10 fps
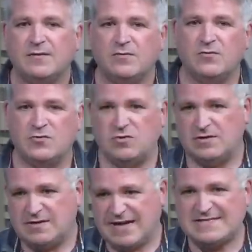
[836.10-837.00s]
The, the
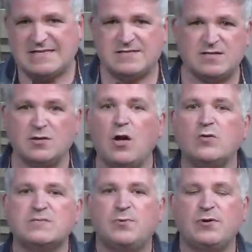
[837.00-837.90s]
Dead Sea is the
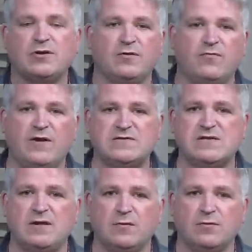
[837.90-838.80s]
lowest point on the face
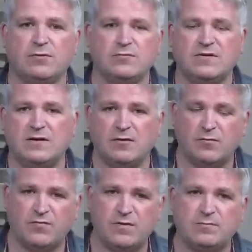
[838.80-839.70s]
of the earth, thirteen
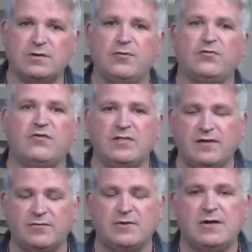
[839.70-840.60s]
hundred feet below sea
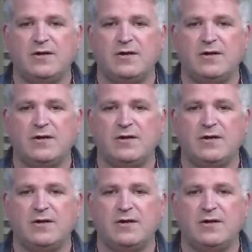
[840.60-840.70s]
level.